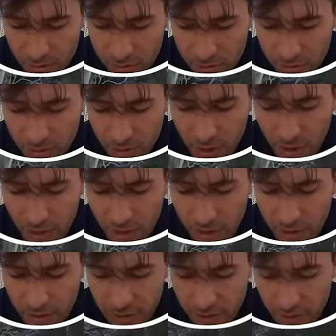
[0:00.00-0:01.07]
You got
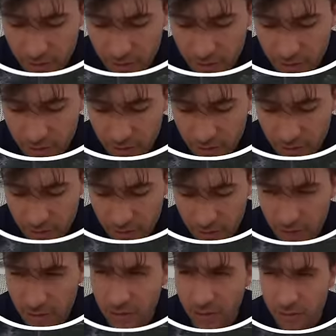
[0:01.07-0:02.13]
it
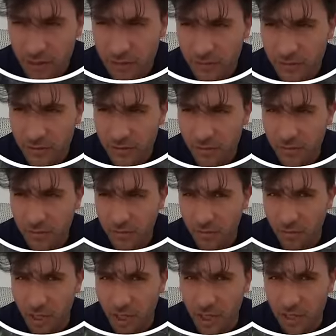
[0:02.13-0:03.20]
all.
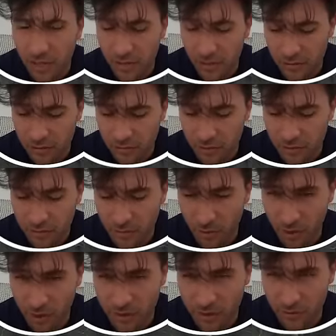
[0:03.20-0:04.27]
And also, there's some
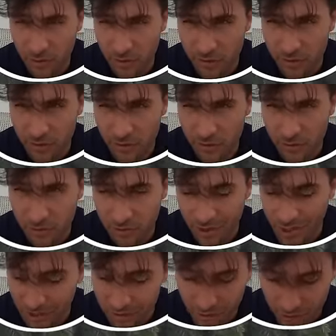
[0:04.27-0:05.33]
crazy birds in this country,
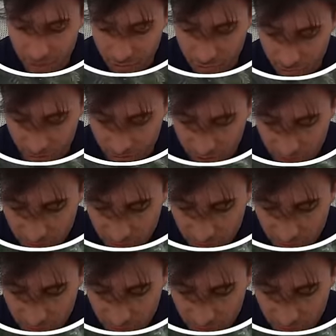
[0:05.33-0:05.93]
as you guys just heard.